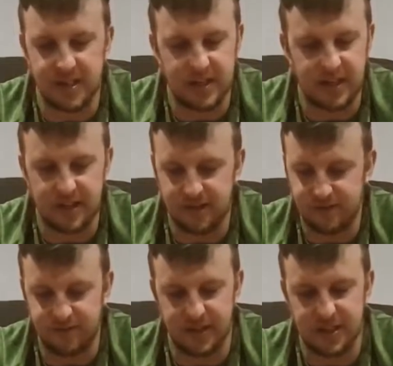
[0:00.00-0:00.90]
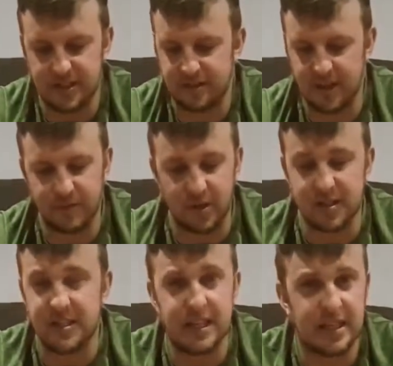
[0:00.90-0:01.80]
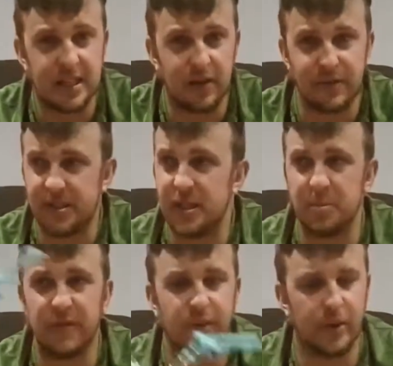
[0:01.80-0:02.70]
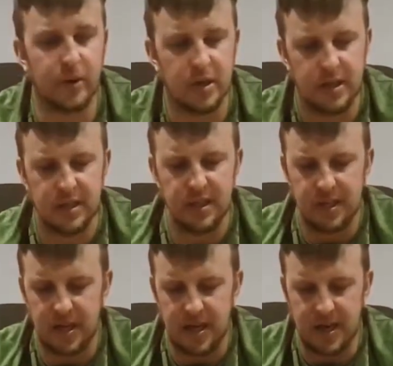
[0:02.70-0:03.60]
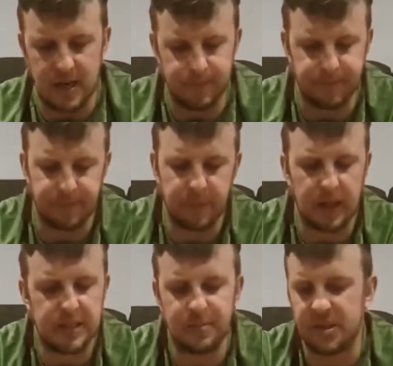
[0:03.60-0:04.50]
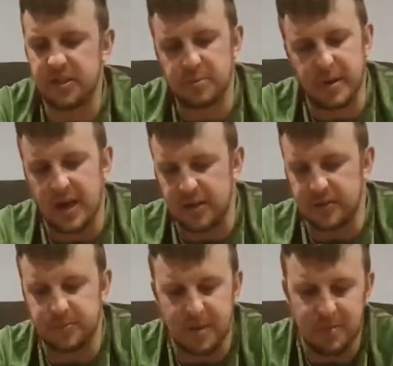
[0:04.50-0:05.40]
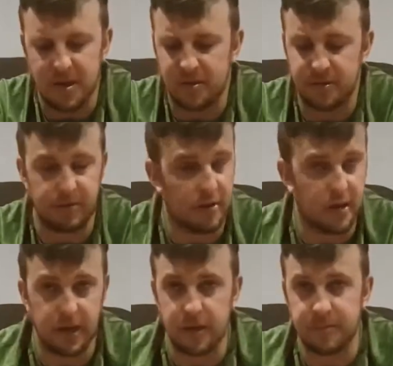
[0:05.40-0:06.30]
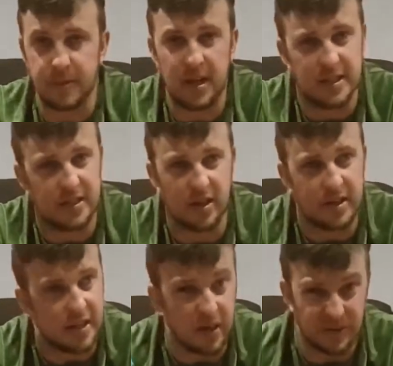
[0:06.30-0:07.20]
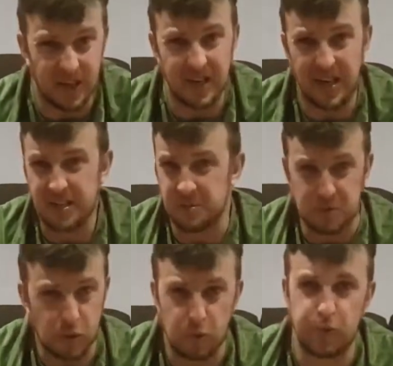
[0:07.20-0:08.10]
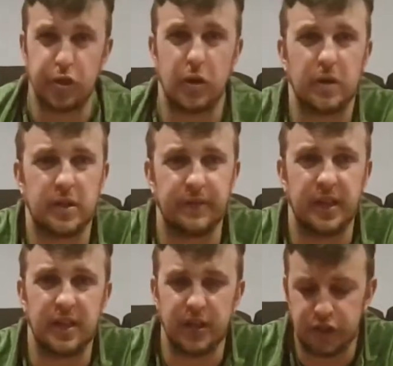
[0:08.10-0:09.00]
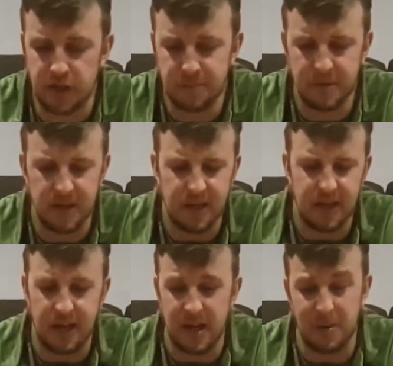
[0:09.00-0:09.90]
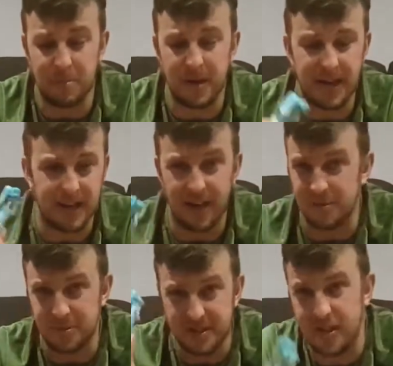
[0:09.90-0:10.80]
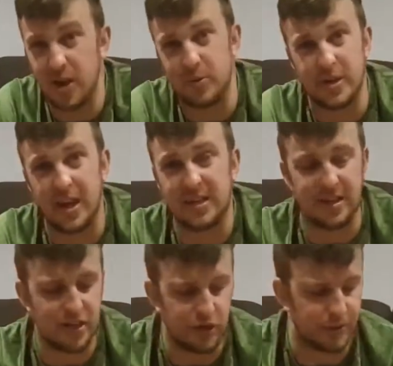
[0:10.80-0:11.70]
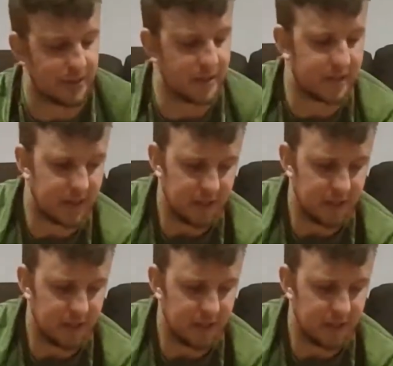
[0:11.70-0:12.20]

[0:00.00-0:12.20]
stick, really. Everyone's seen a selfie stick before. It's in my gym bag because maybe I decided I was going to get some cool shots of it in the gym. But again, I'm still yet to use it.